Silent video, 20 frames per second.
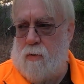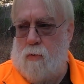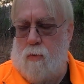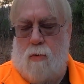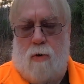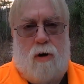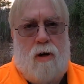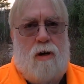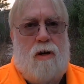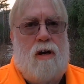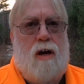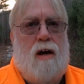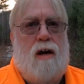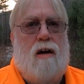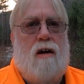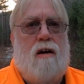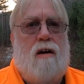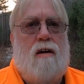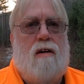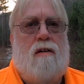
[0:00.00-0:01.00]
We
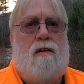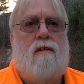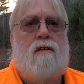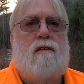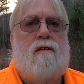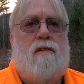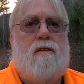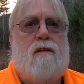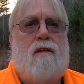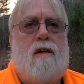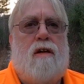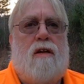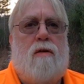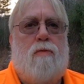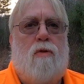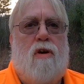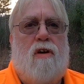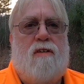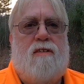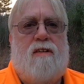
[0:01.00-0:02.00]
are in the
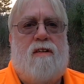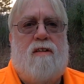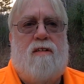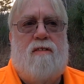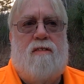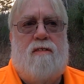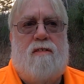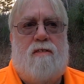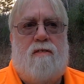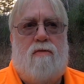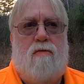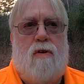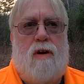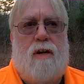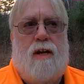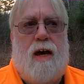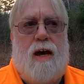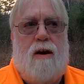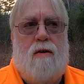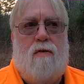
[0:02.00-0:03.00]
process
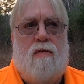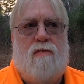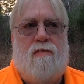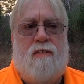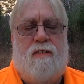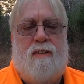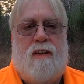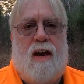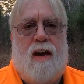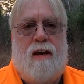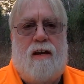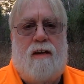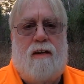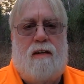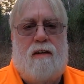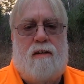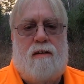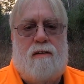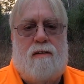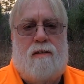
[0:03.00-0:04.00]
right now of
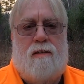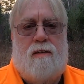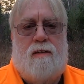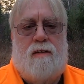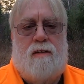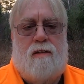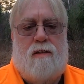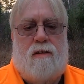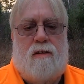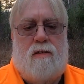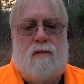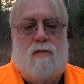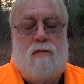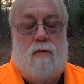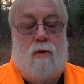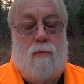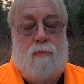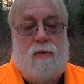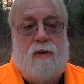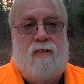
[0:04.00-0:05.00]
starting,
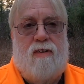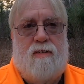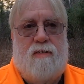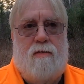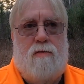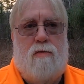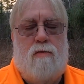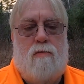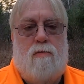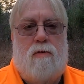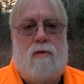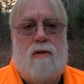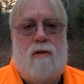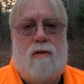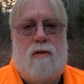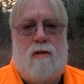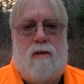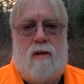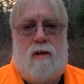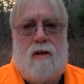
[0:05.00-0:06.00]
hopefully soon,
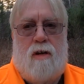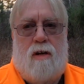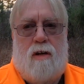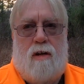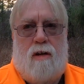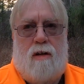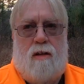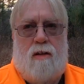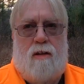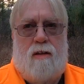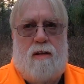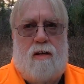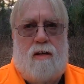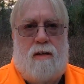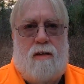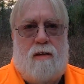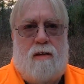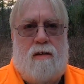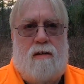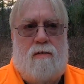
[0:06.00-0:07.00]

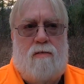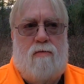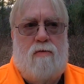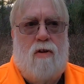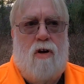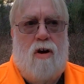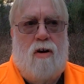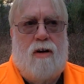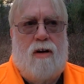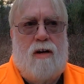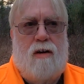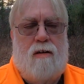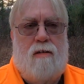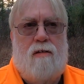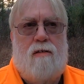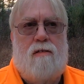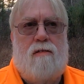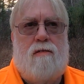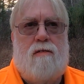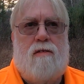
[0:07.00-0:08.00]
the
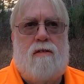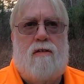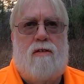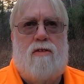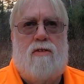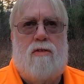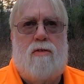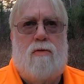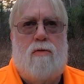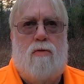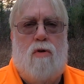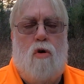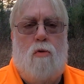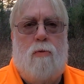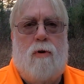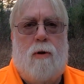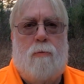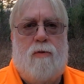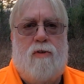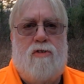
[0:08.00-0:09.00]
logging to
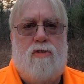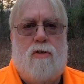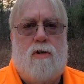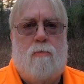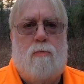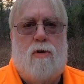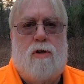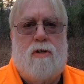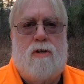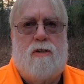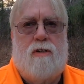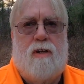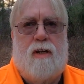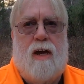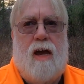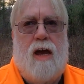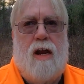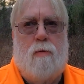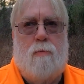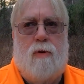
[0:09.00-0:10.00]
open up the Sugarbush, the
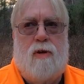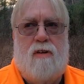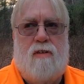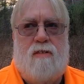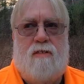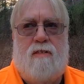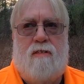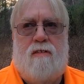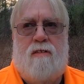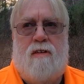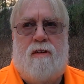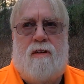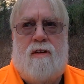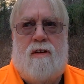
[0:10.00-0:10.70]
canopies.